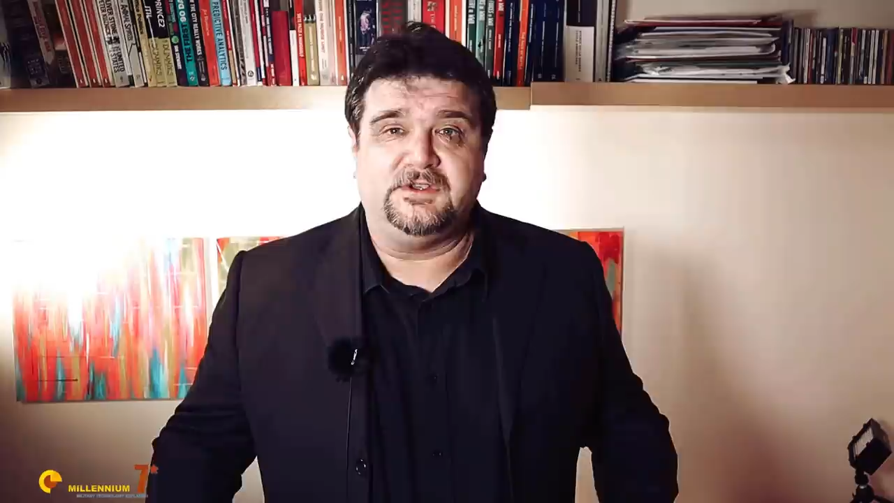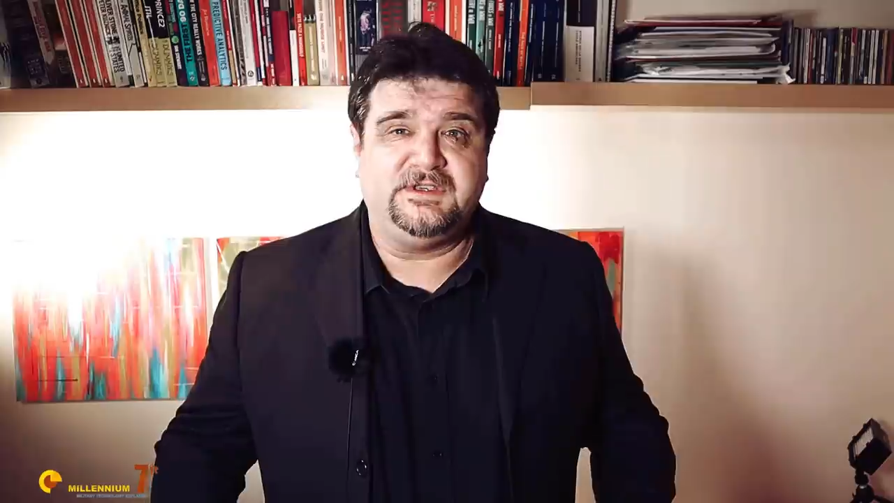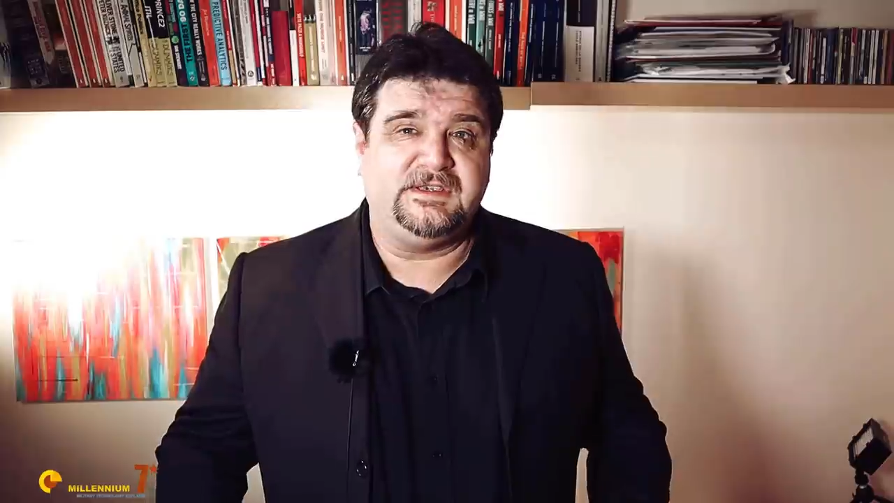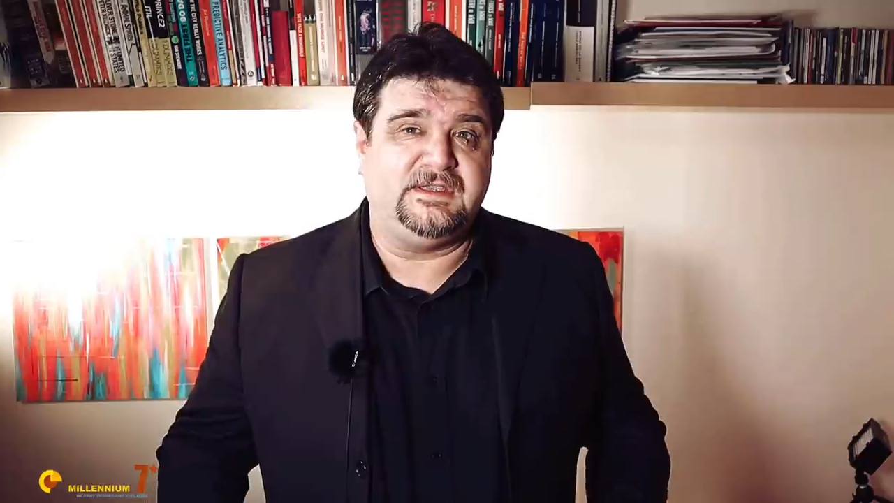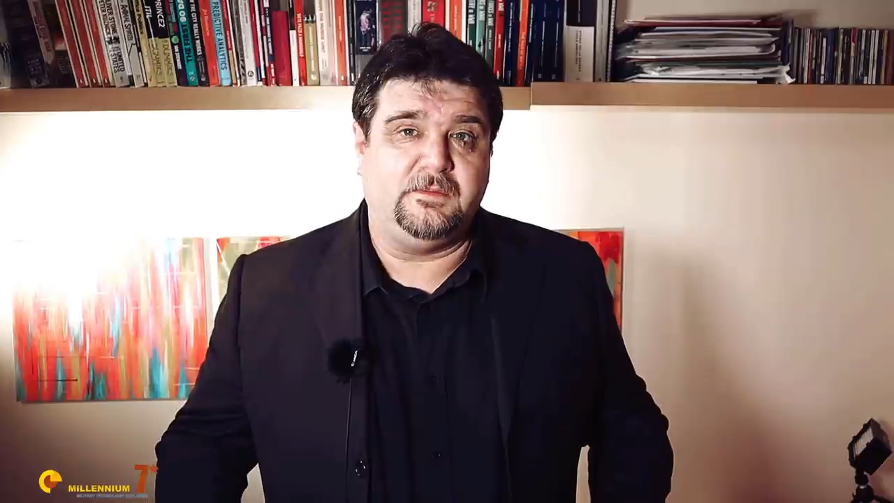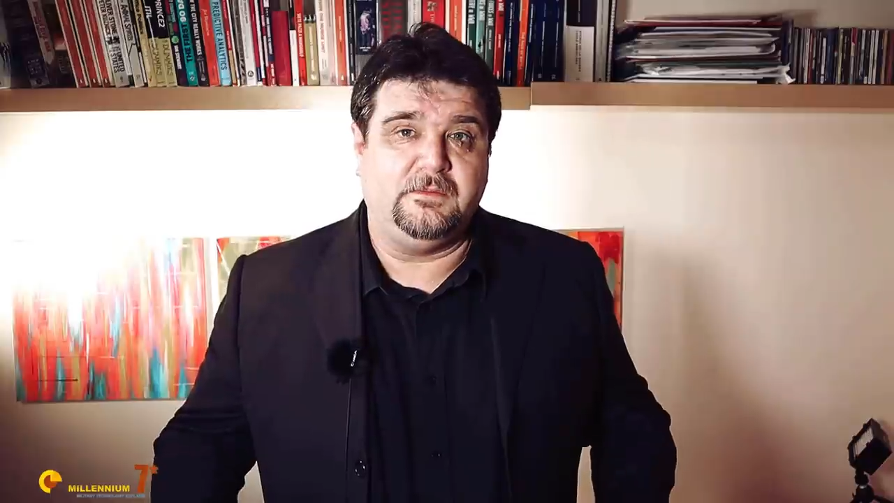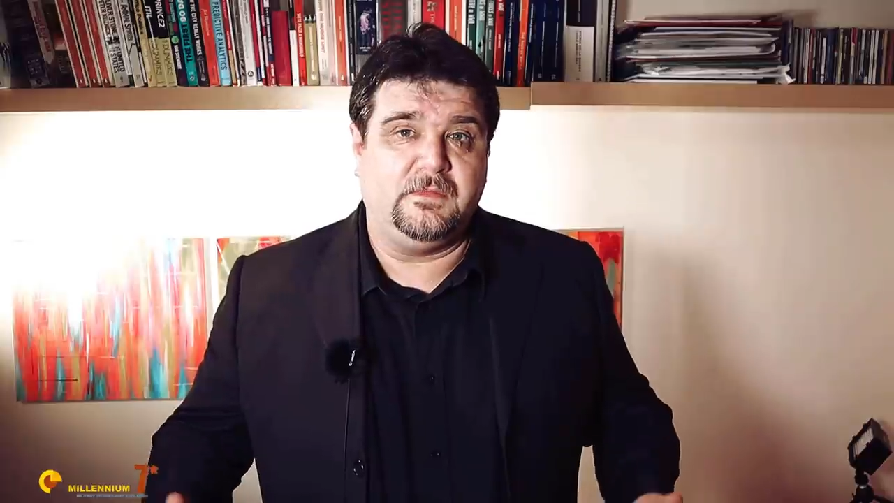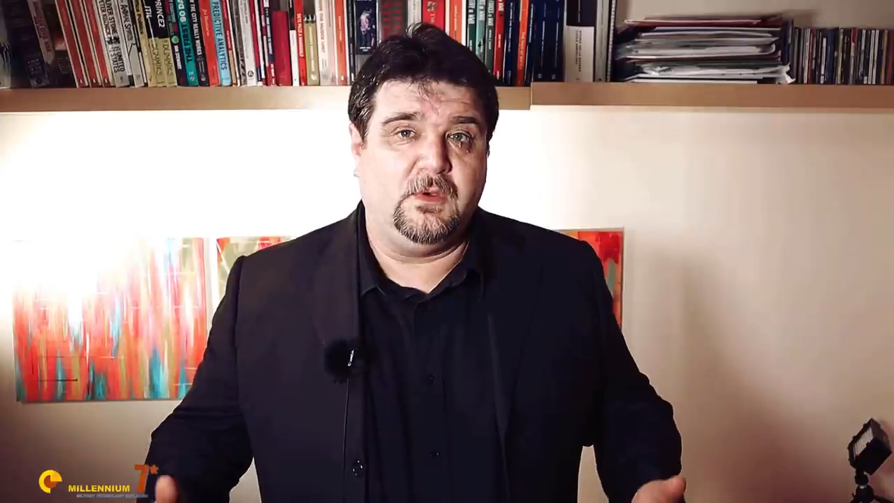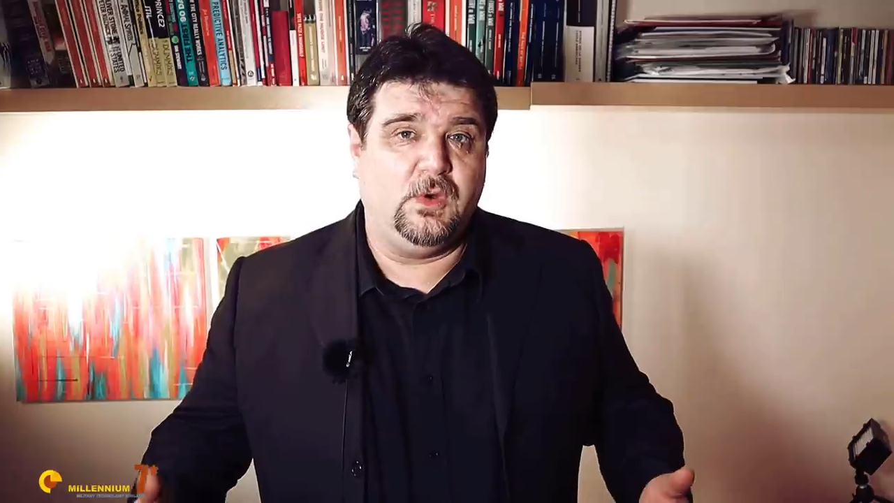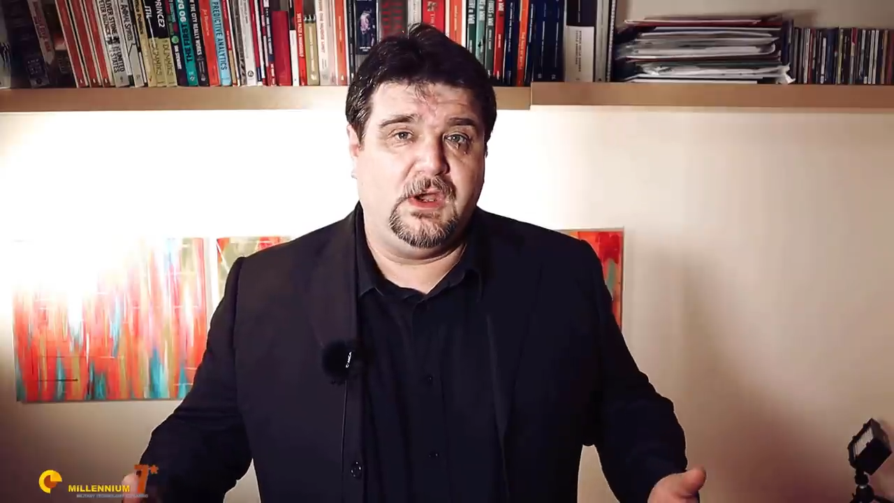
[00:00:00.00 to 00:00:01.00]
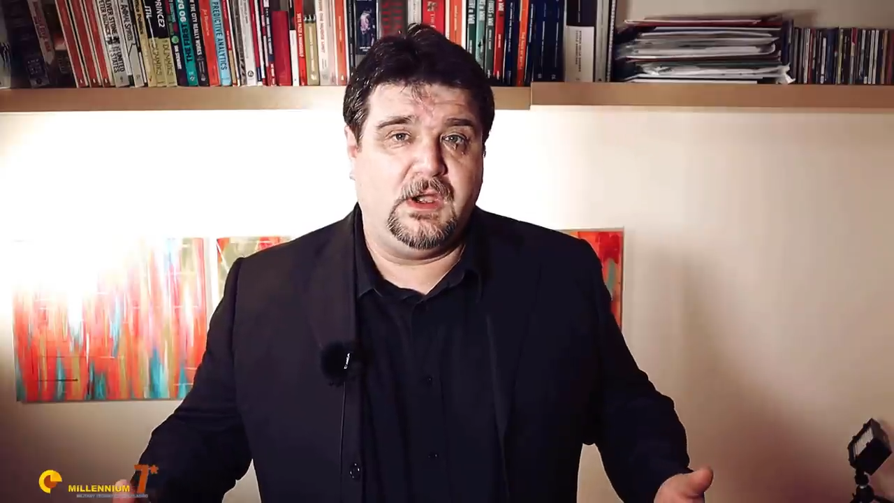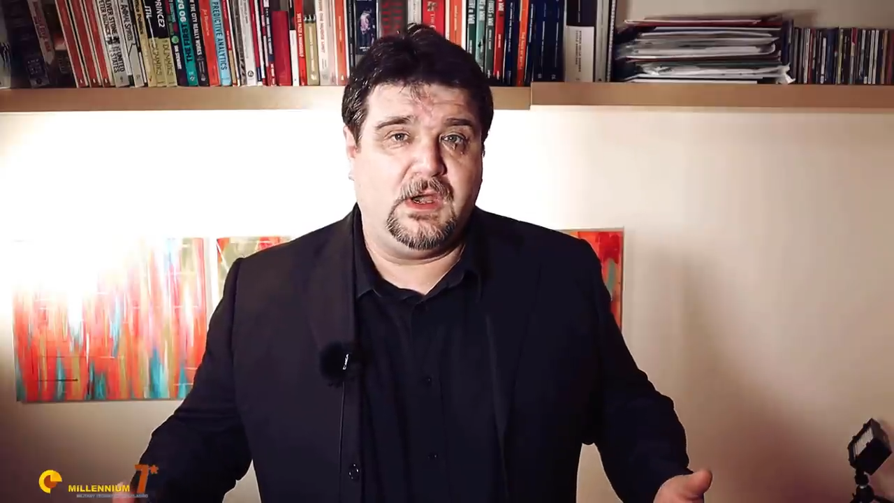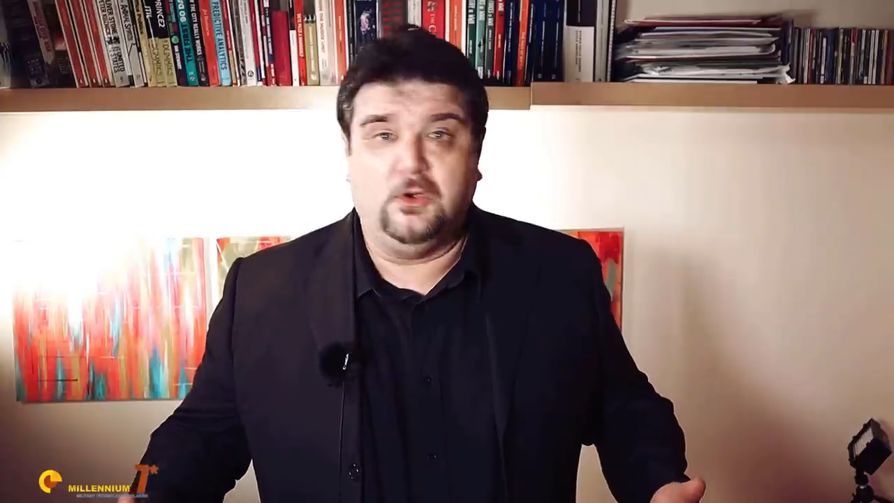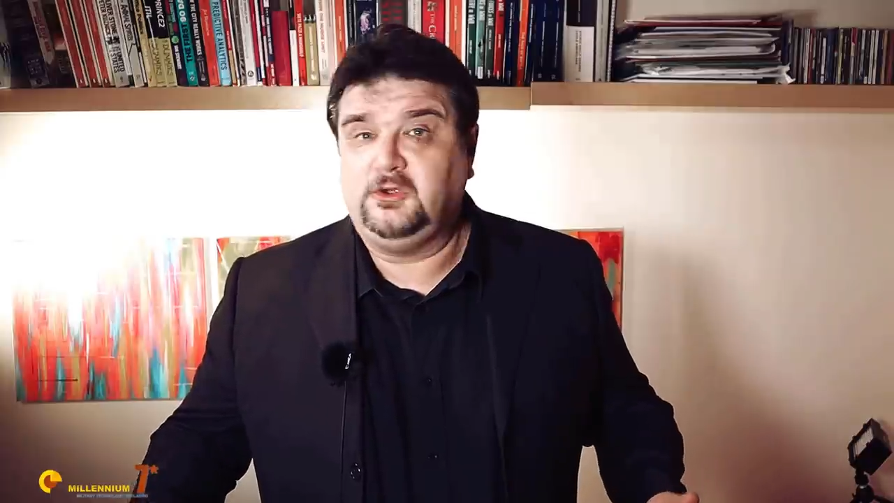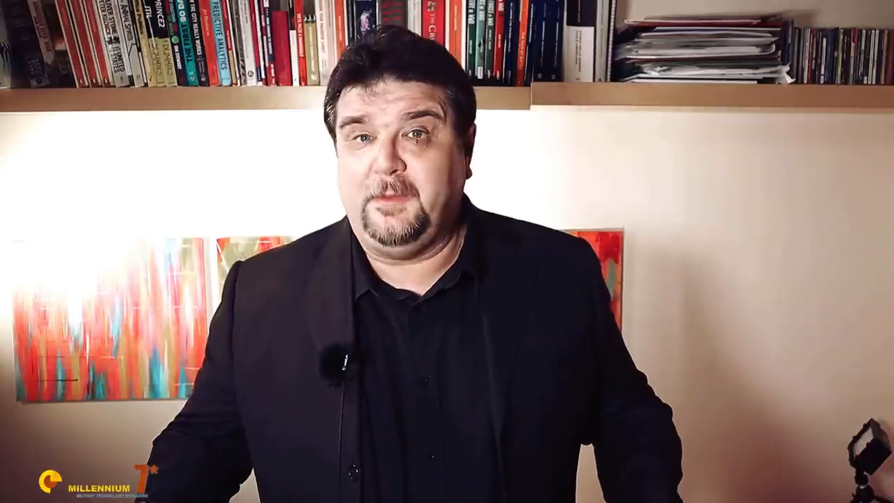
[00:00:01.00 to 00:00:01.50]
system
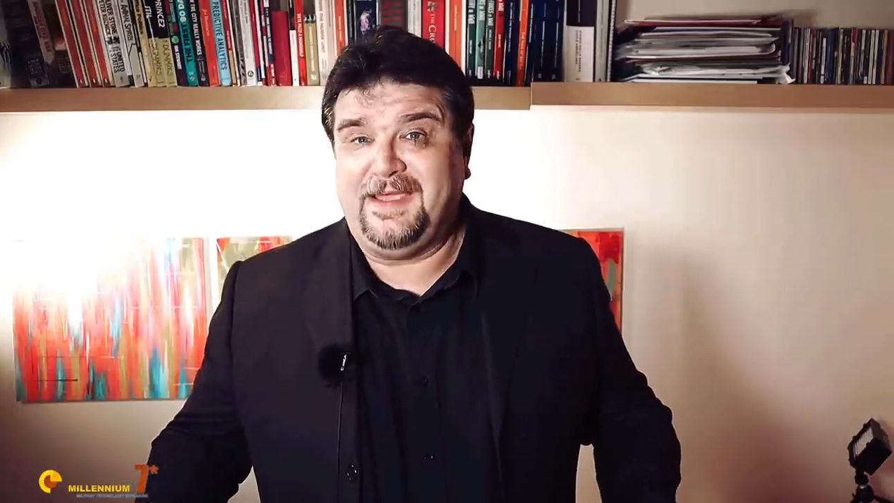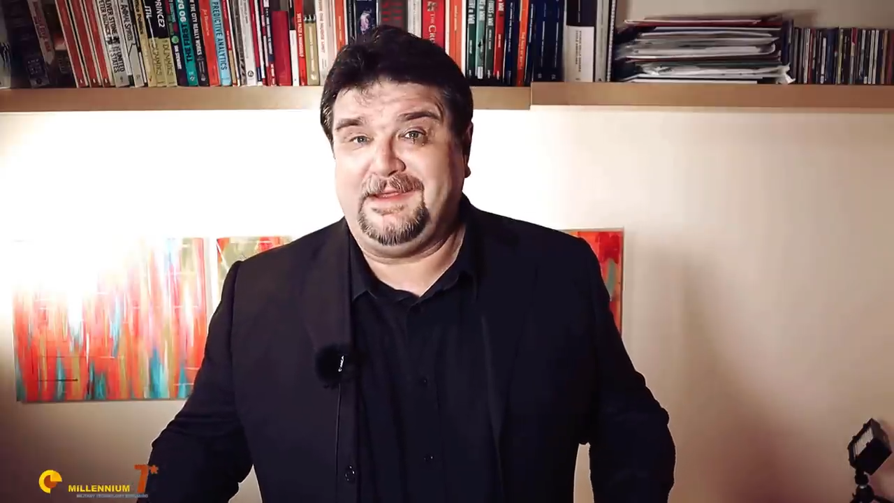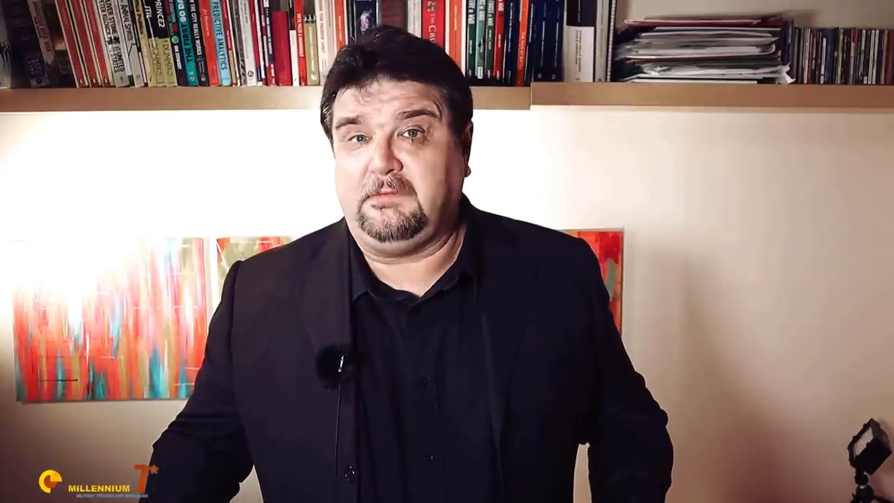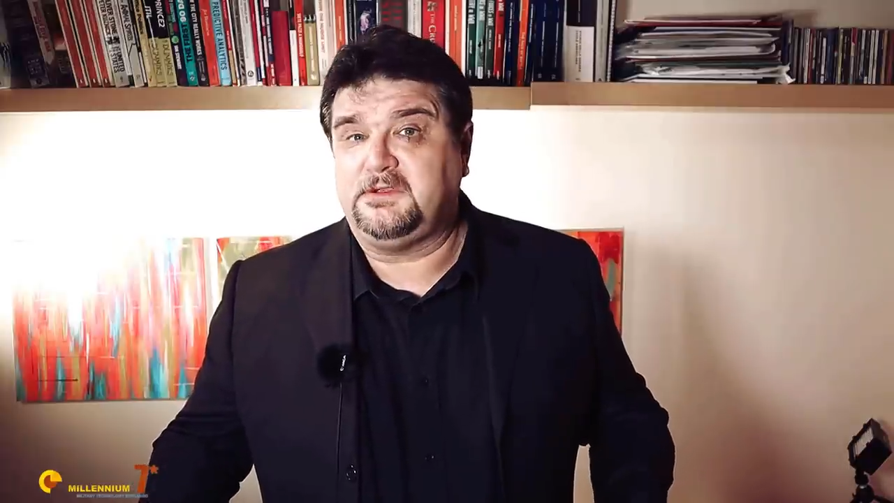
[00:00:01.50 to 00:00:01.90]
were automatic,